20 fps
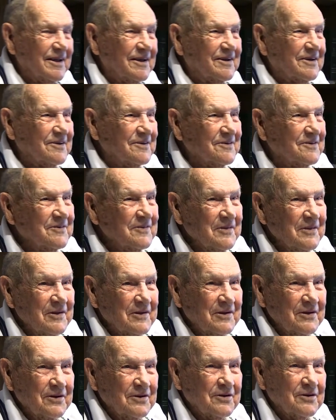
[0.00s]
and so.
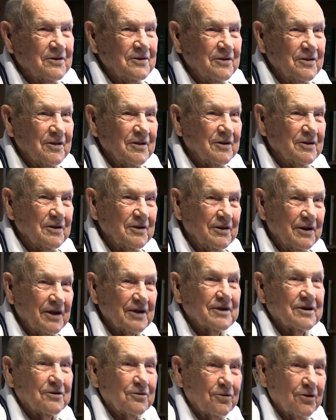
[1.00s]
The, the
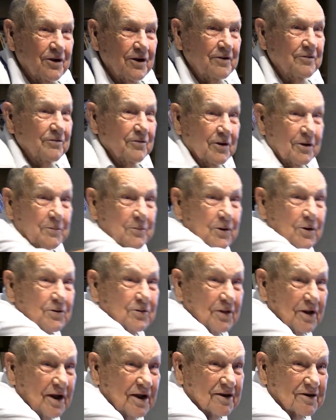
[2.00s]
next grade was up here
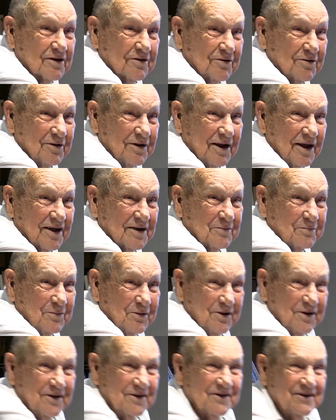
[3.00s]
on the next next
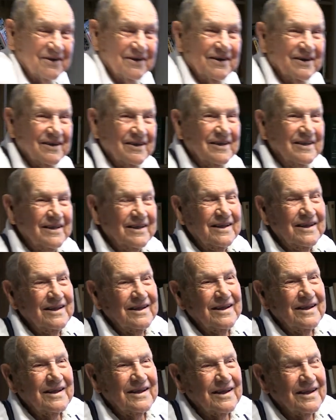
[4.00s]
gate,
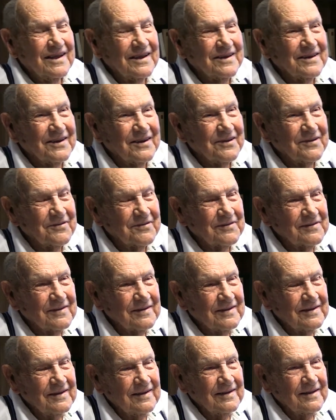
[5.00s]
and they
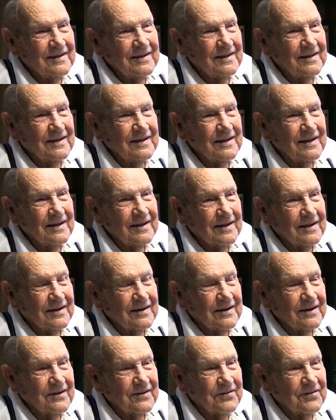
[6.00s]

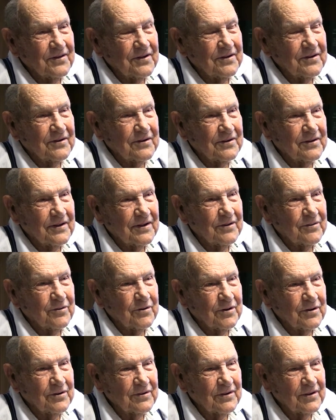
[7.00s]
and uh, they they
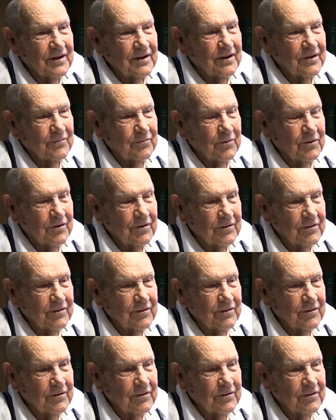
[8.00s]
were happy.